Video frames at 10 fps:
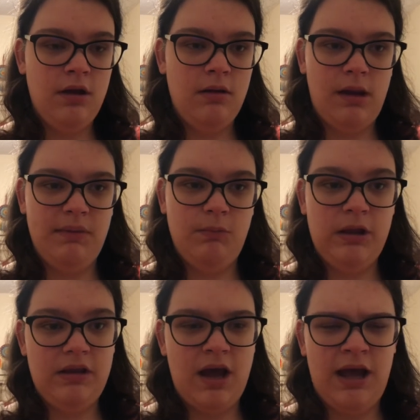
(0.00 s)
I
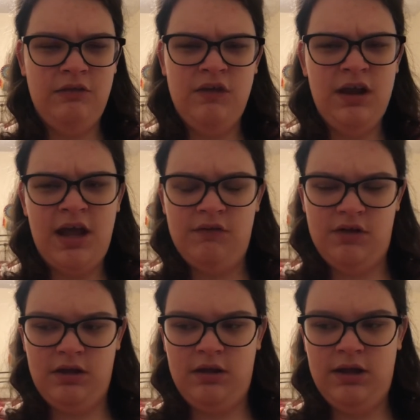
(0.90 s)
mean, I did have a
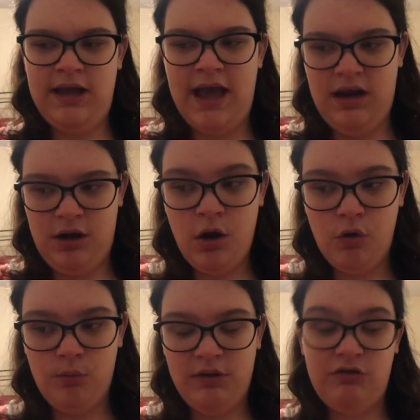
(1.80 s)
cat at
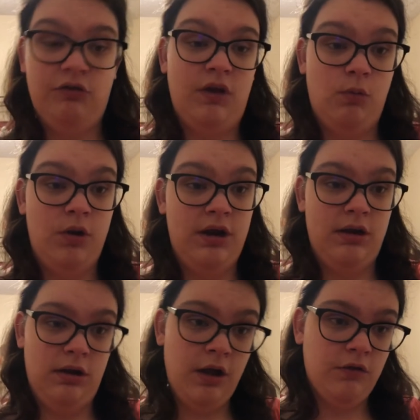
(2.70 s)
home, it's just I wanted
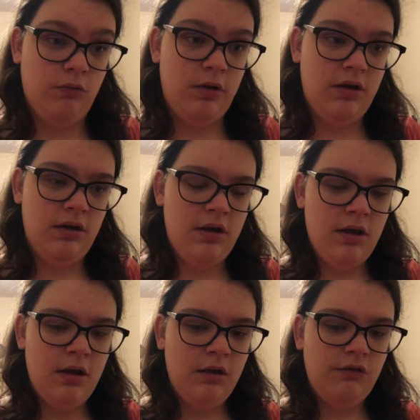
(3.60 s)
another one.
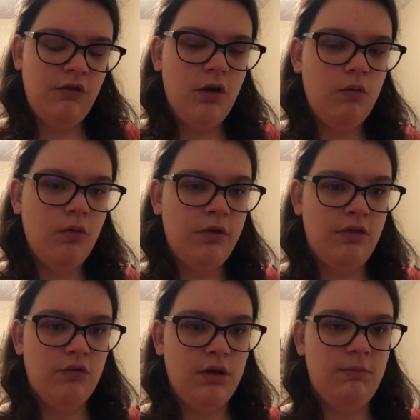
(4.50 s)
So,
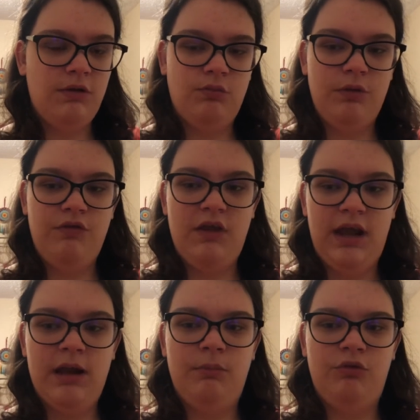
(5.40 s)
three of us went to the
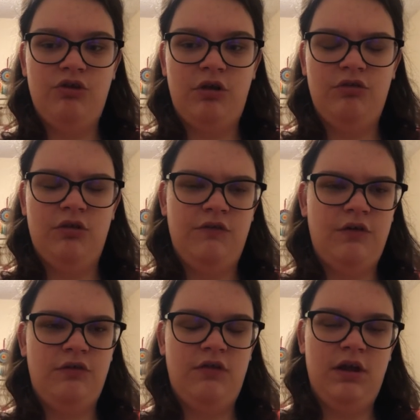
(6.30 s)
animal shelter, and the
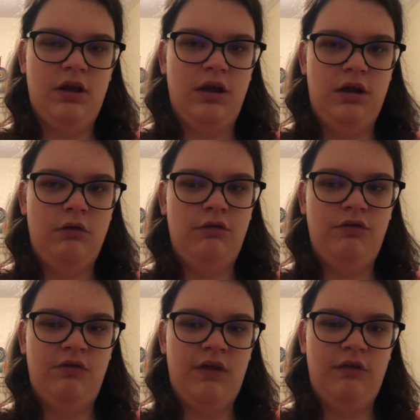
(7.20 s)
first thing I noticed
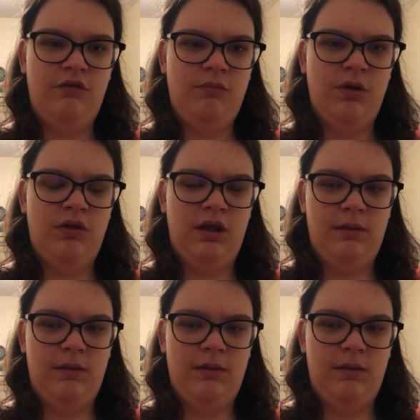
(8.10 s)
is that it smelled like